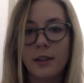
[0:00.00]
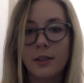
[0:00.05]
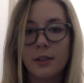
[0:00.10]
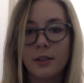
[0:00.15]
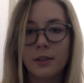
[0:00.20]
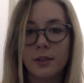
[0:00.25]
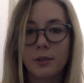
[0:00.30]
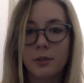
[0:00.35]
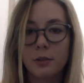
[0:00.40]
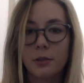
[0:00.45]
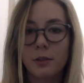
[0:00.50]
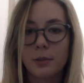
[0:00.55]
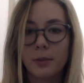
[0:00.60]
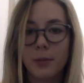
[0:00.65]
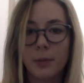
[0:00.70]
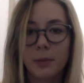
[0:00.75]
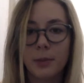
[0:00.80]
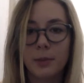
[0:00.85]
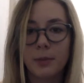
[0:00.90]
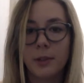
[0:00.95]
turned toward
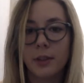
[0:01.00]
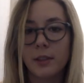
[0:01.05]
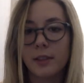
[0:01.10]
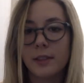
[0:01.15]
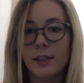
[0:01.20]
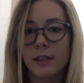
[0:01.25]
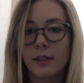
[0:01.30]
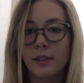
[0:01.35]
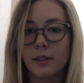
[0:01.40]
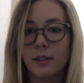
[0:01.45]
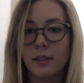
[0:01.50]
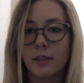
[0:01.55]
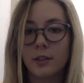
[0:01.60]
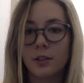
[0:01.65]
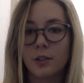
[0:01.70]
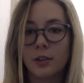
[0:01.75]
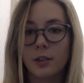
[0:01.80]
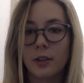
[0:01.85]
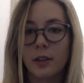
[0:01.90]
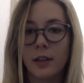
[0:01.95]
public policy
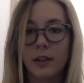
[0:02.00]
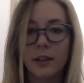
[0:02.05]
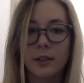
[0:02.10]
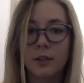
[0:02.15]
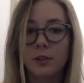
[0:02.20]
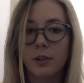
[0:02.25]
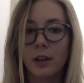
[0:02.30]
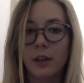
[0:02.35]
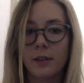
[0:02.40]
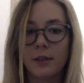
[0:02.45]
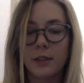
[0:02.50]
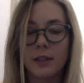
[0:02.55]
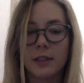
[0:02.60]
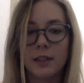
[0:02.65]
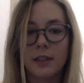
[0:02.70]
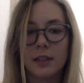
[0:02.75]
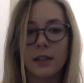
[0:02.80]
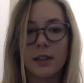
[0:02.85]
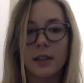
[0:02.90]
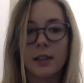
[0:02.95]
literature, ethnographic
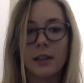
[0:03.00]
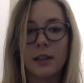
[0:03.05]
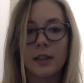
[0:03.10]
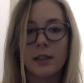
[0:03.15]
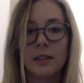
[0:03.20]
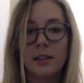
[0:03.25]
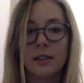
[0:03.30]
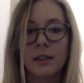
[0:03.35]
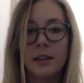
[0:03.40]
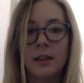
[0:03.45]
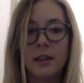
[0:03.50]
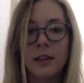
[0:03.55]
studies,